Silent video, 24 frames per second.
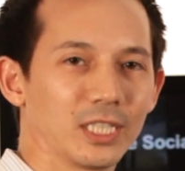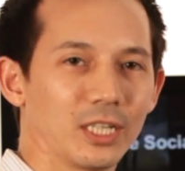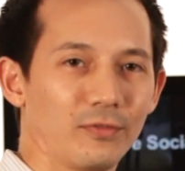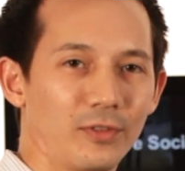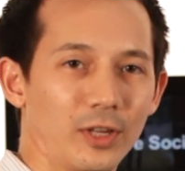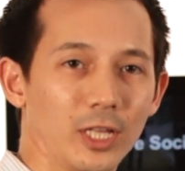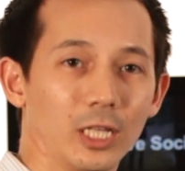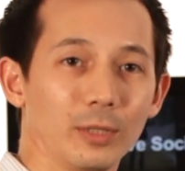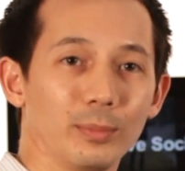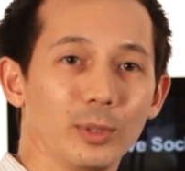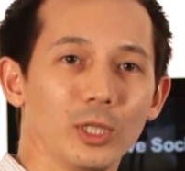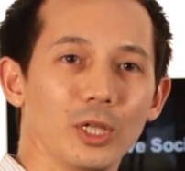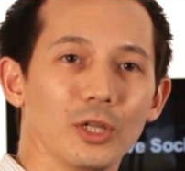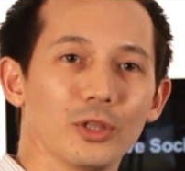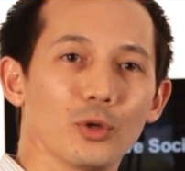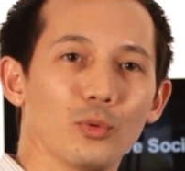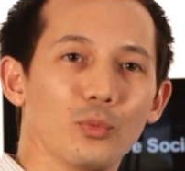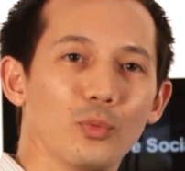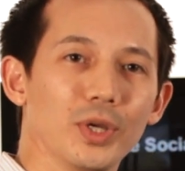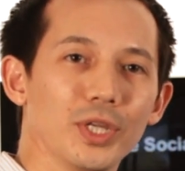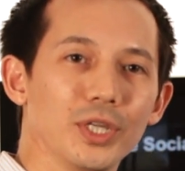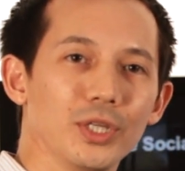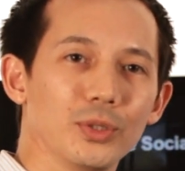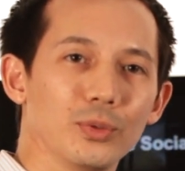is available on the
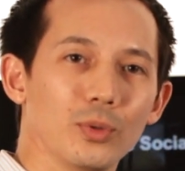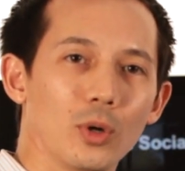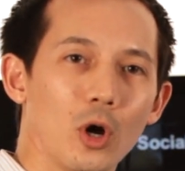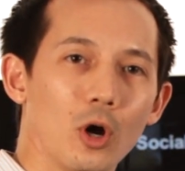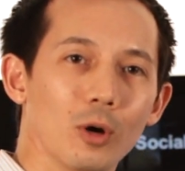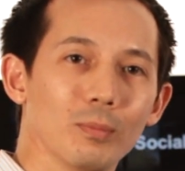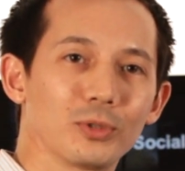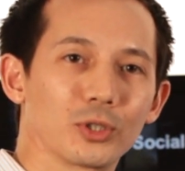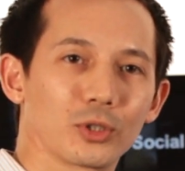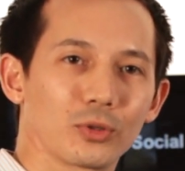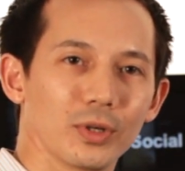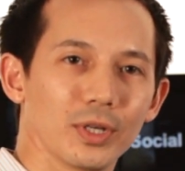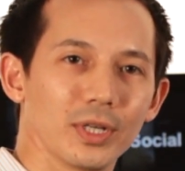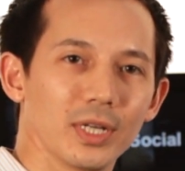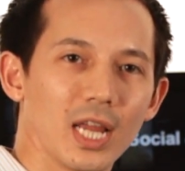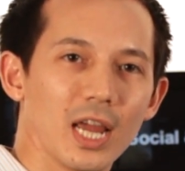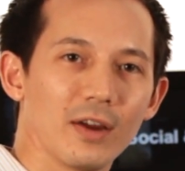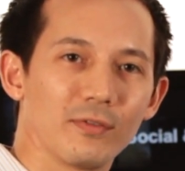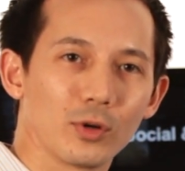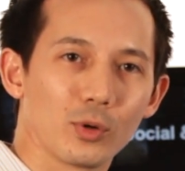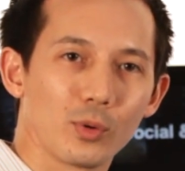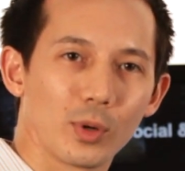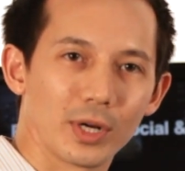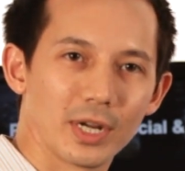Wii U home screen,
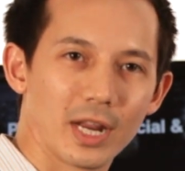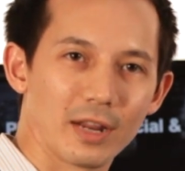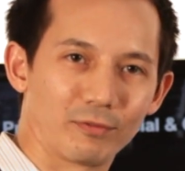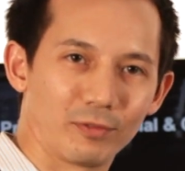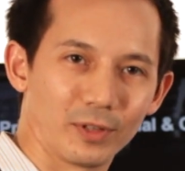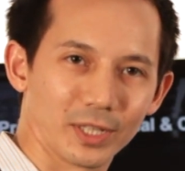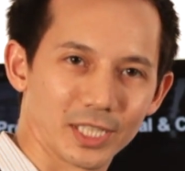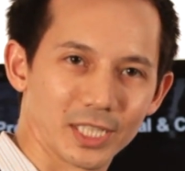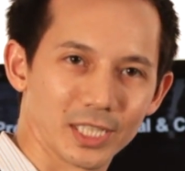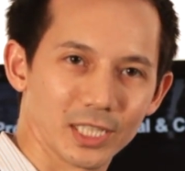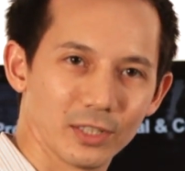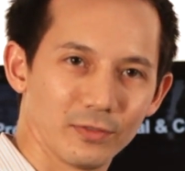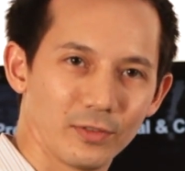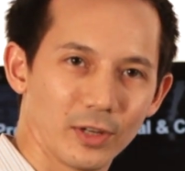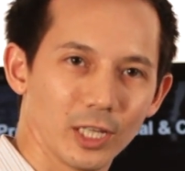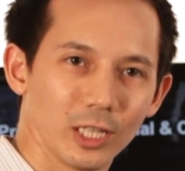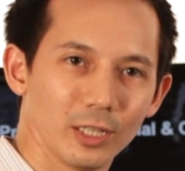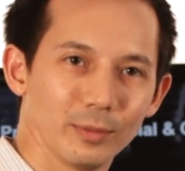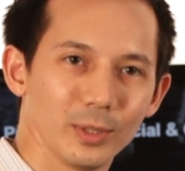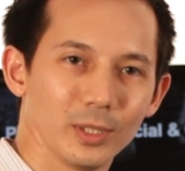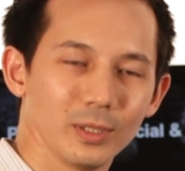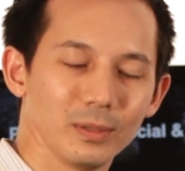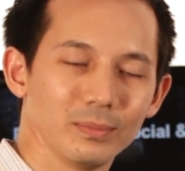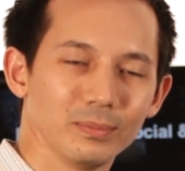everywhere Netflix is
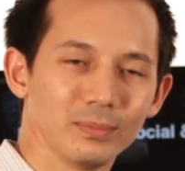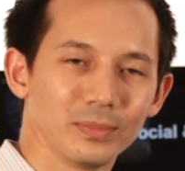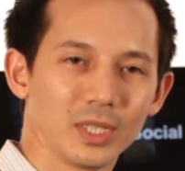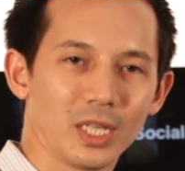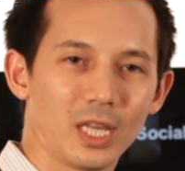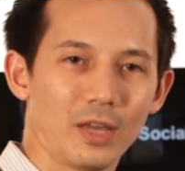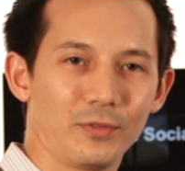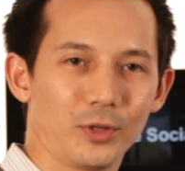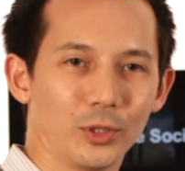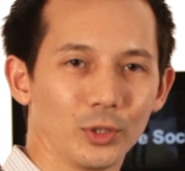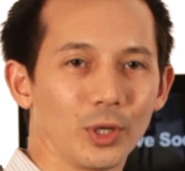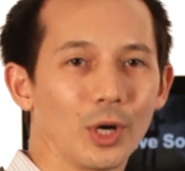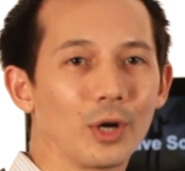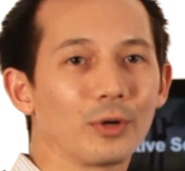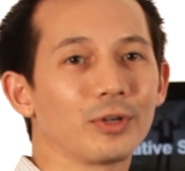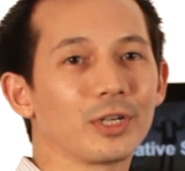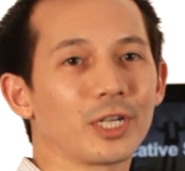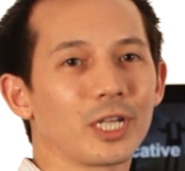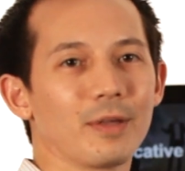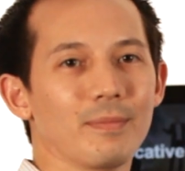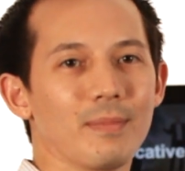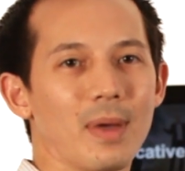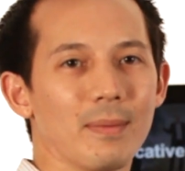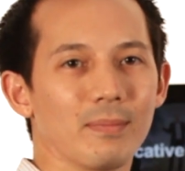available. If you're
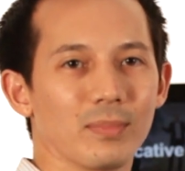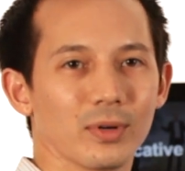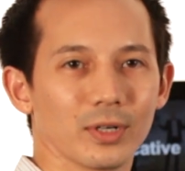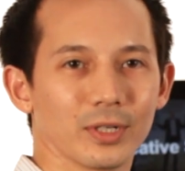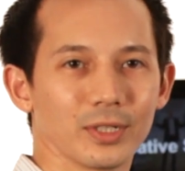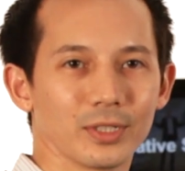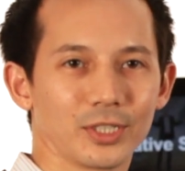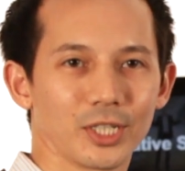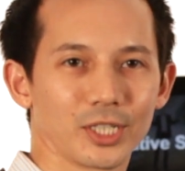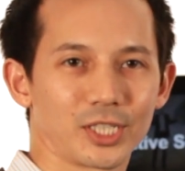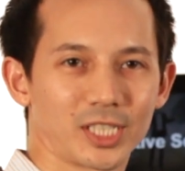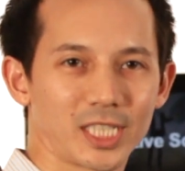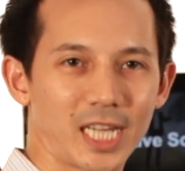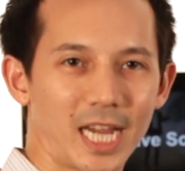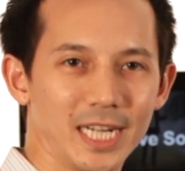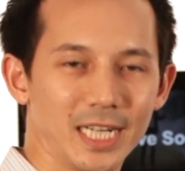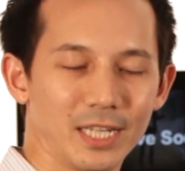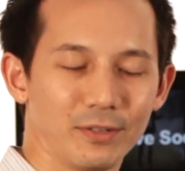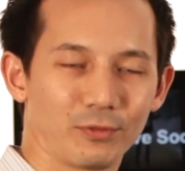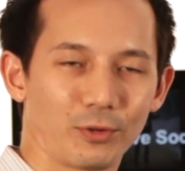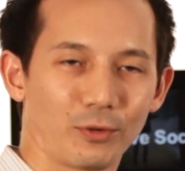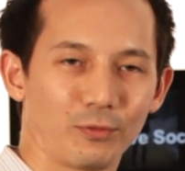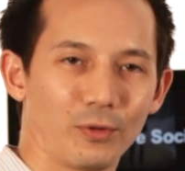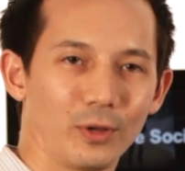already a member, just sign
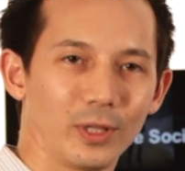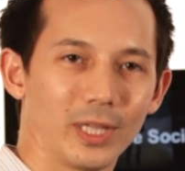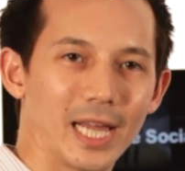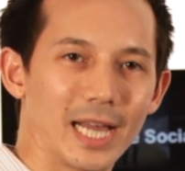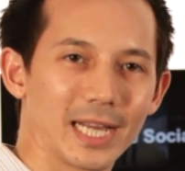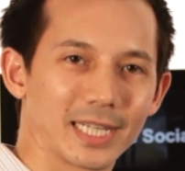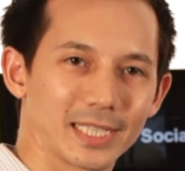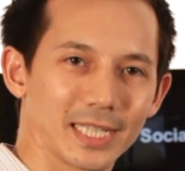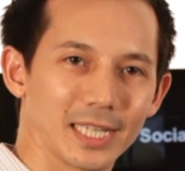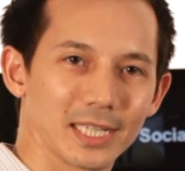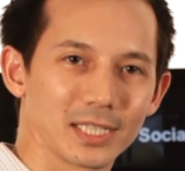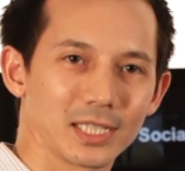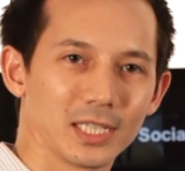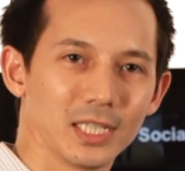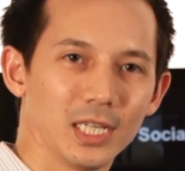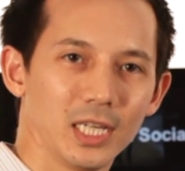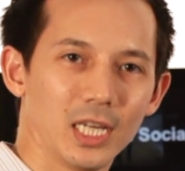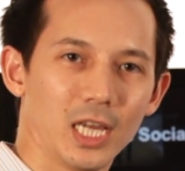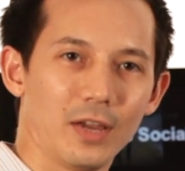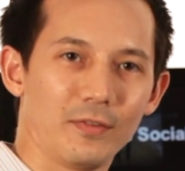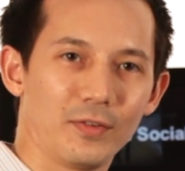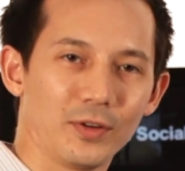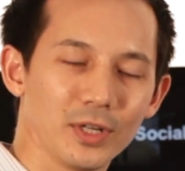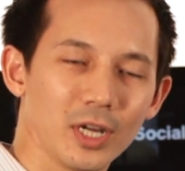in for full access.
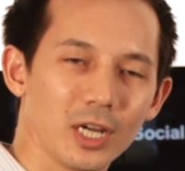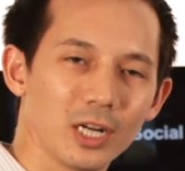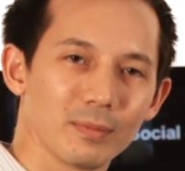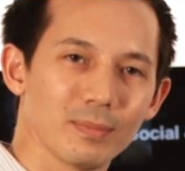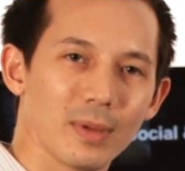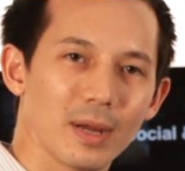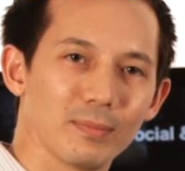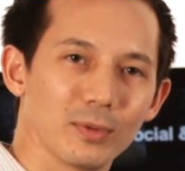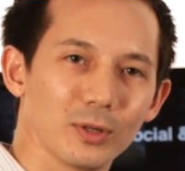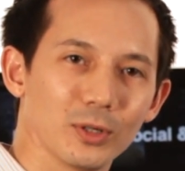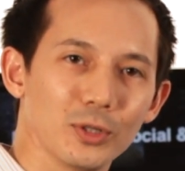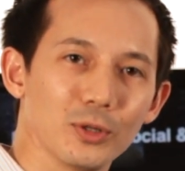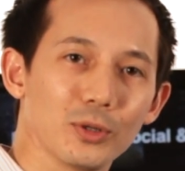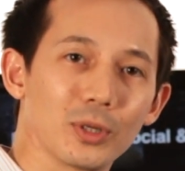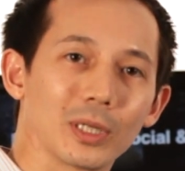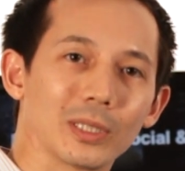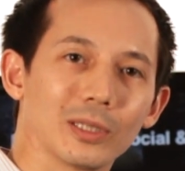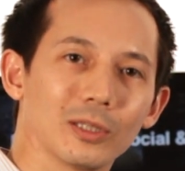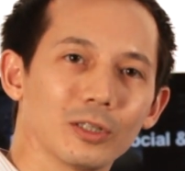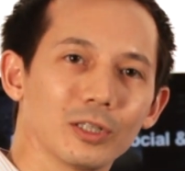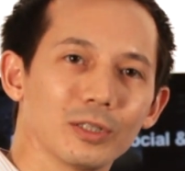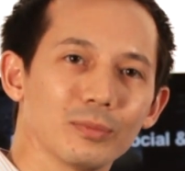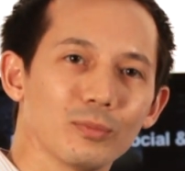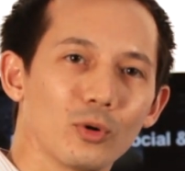If you're not a member, you can
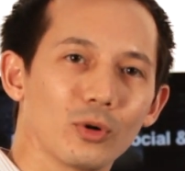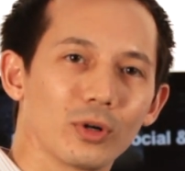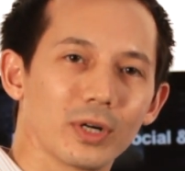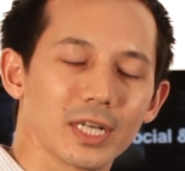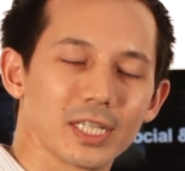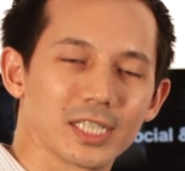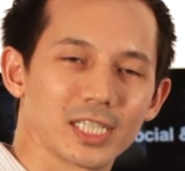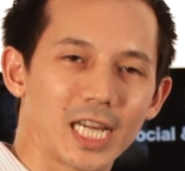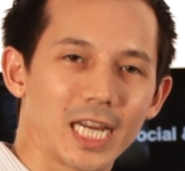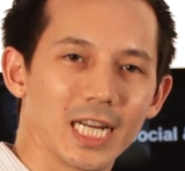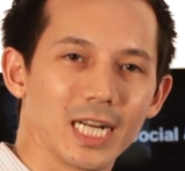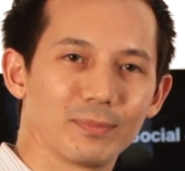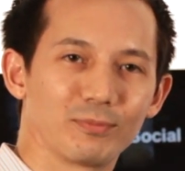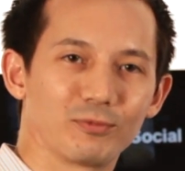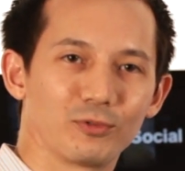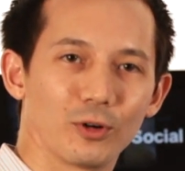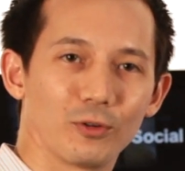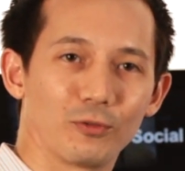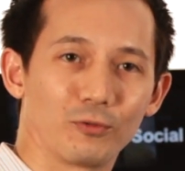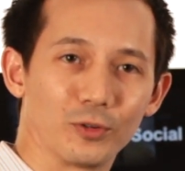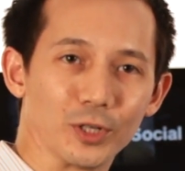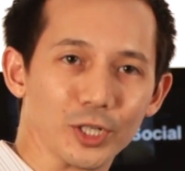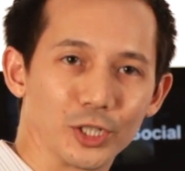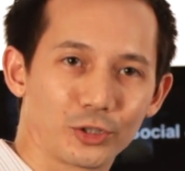learn more and sign up for
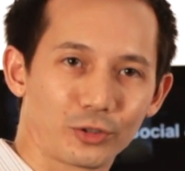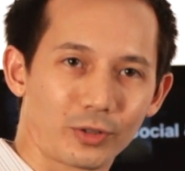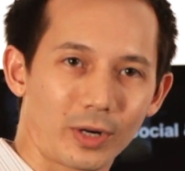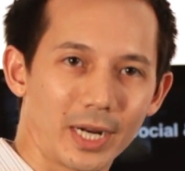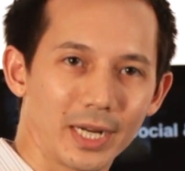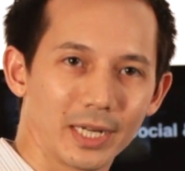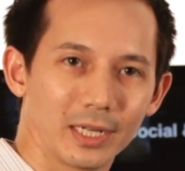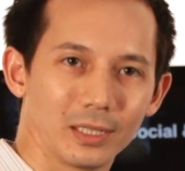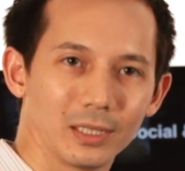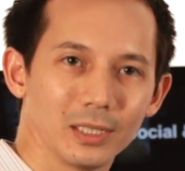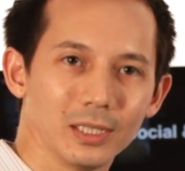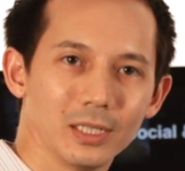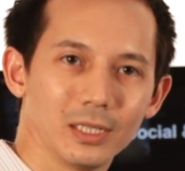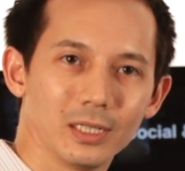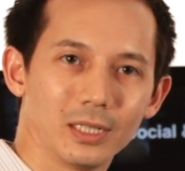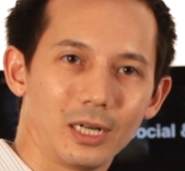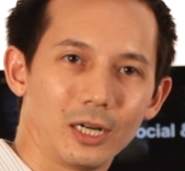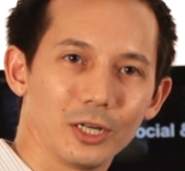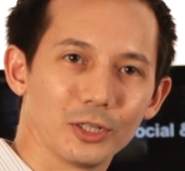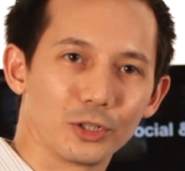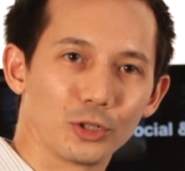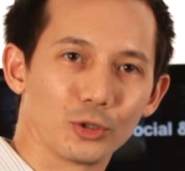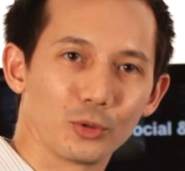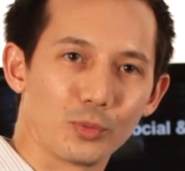a free trial
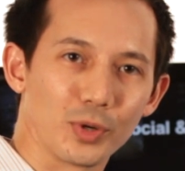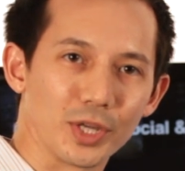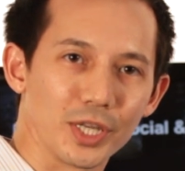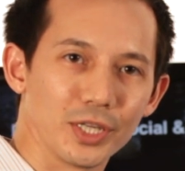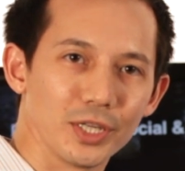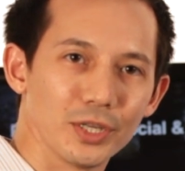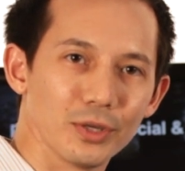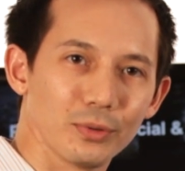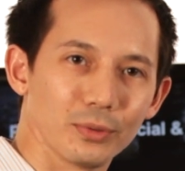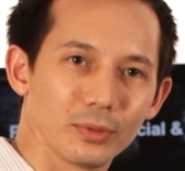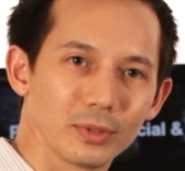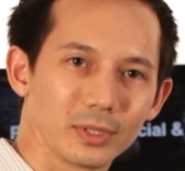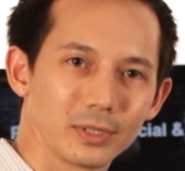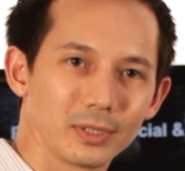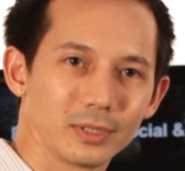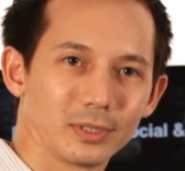on your Wii U.